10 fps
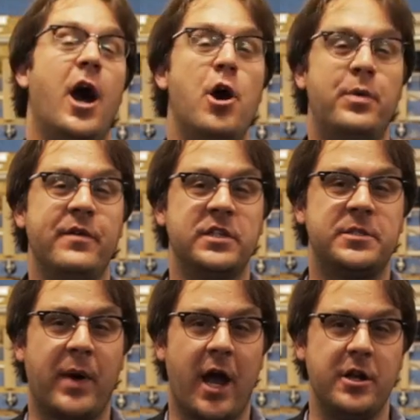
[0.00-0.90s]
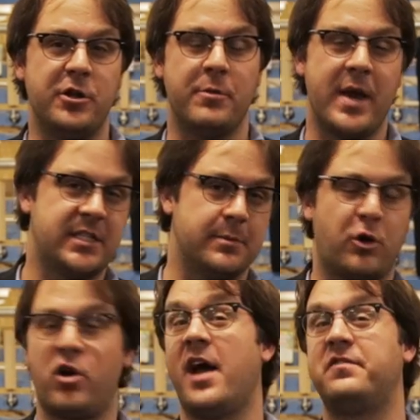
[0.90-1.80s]
hope we've inspired you to make some
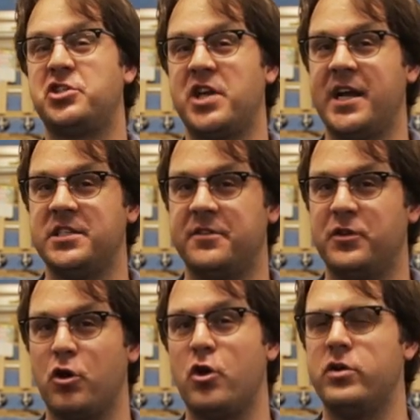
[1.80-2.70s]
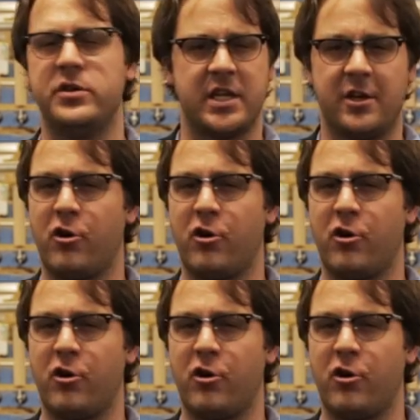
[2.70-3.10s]
craft shandies of your own using